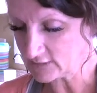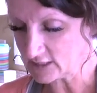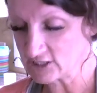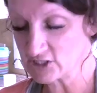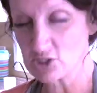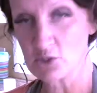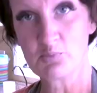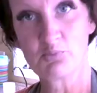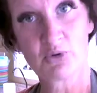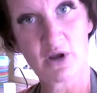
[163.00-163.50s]

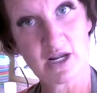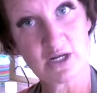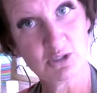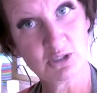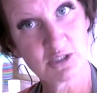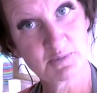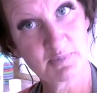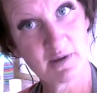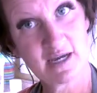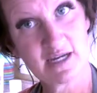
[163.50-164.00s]
So brand new
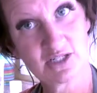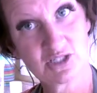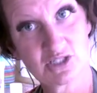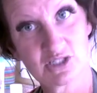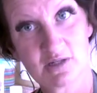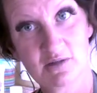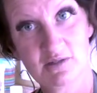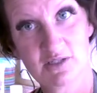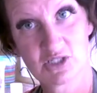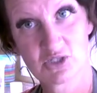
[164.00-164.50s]
sponge,
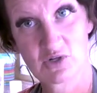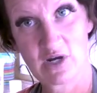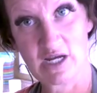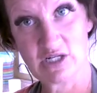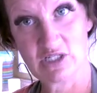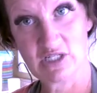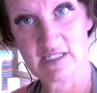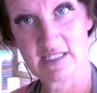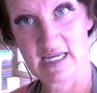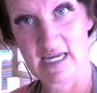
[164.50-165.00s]

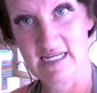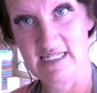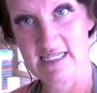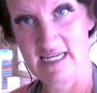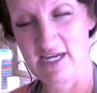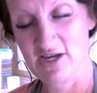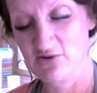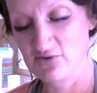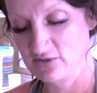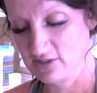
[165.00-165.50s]
scratchy side
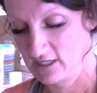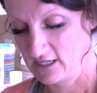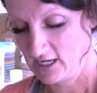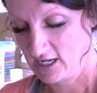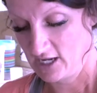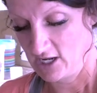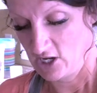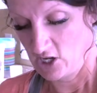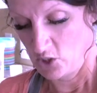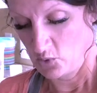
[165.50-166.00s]
down.
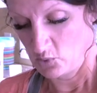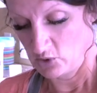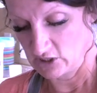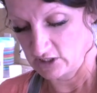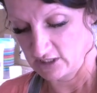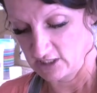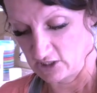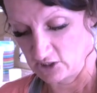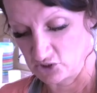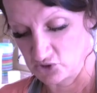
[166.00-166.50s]
We're
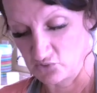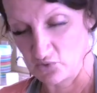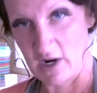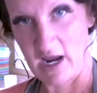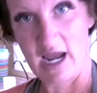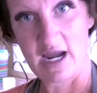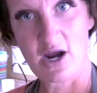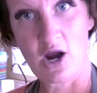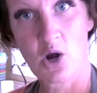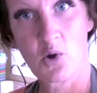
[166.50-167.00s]
just gonna
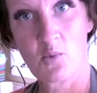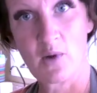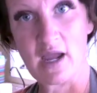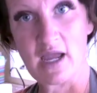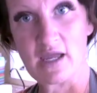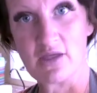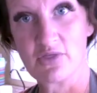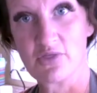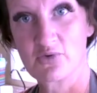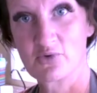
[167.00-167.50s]
drag our
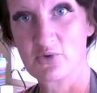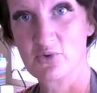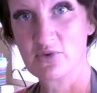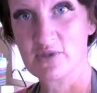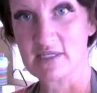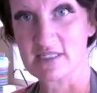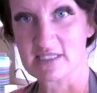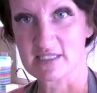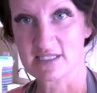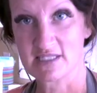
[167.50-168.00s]
way through
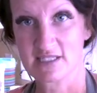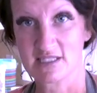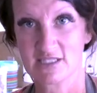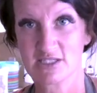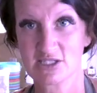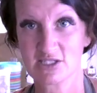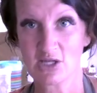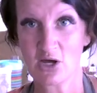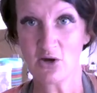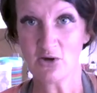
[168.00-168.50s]
this
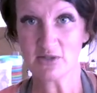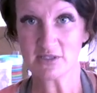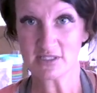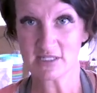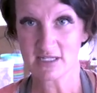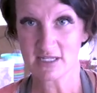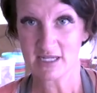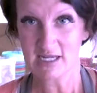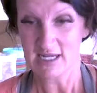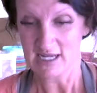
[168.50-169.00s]
salt
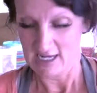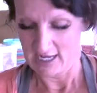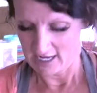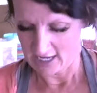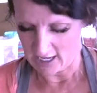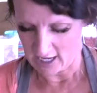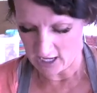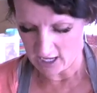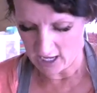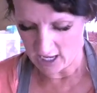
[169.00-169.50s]

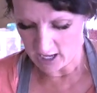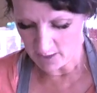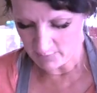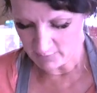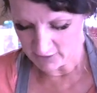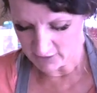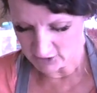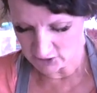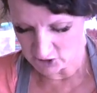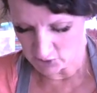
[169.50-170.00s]

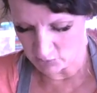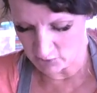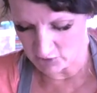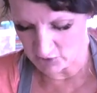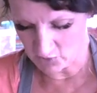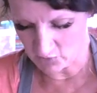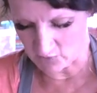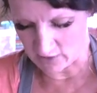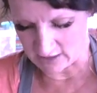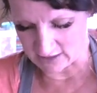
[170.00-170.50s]
up to where
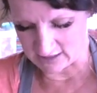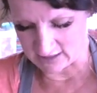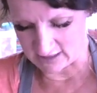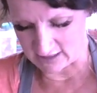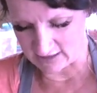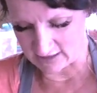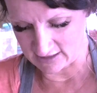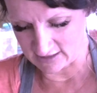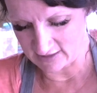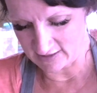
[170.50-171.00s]
the rust
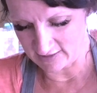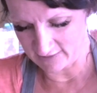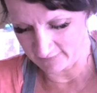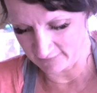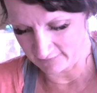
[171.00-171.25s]
is.